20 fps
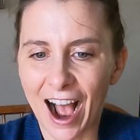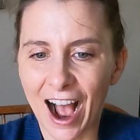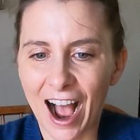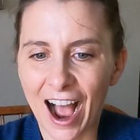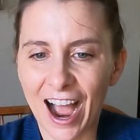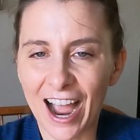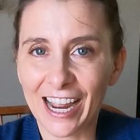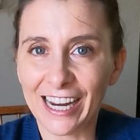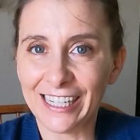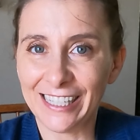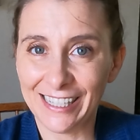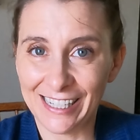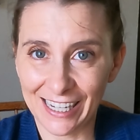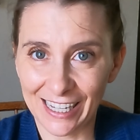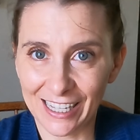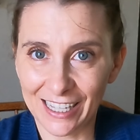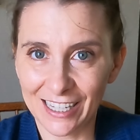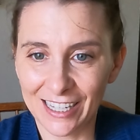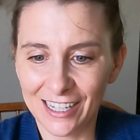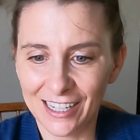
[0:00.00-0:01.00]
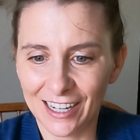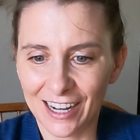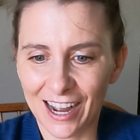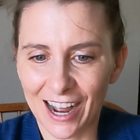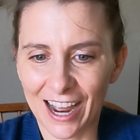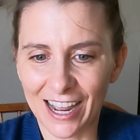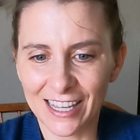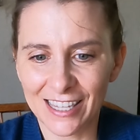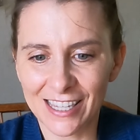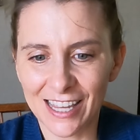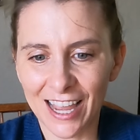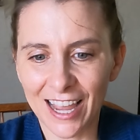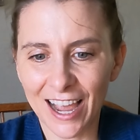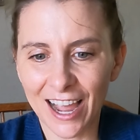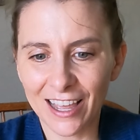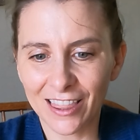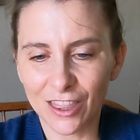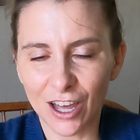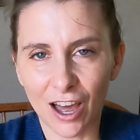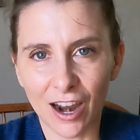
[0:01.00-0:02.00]
I did. I say
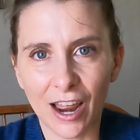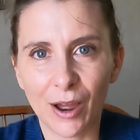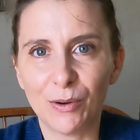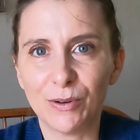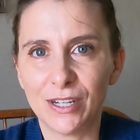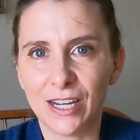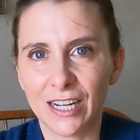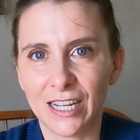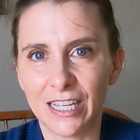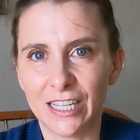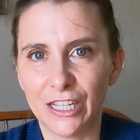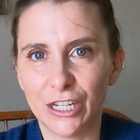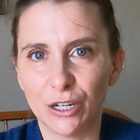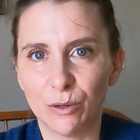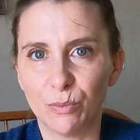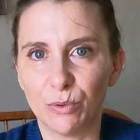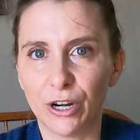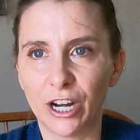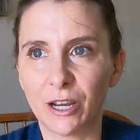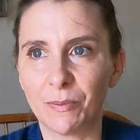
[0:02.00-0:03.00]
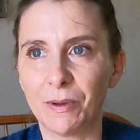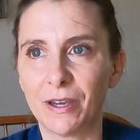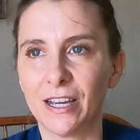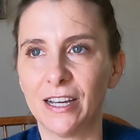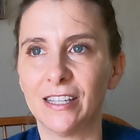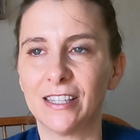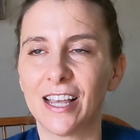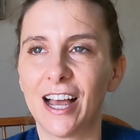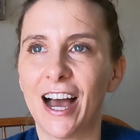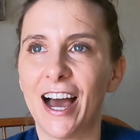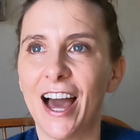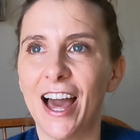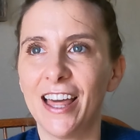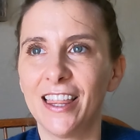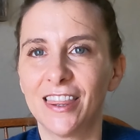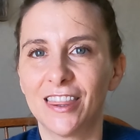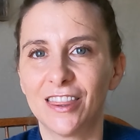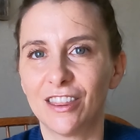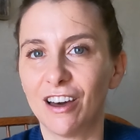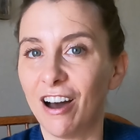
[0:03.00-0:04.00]
I thought I would take a year break because
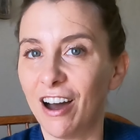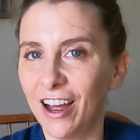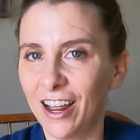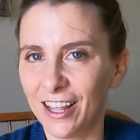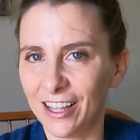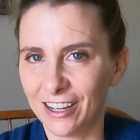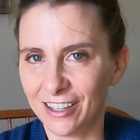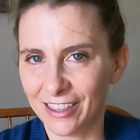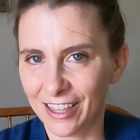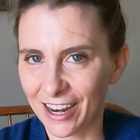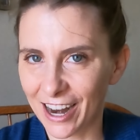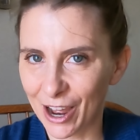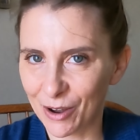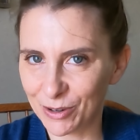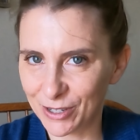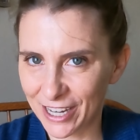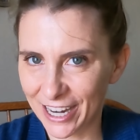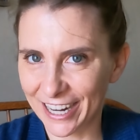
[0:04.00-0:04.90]
I thought that I would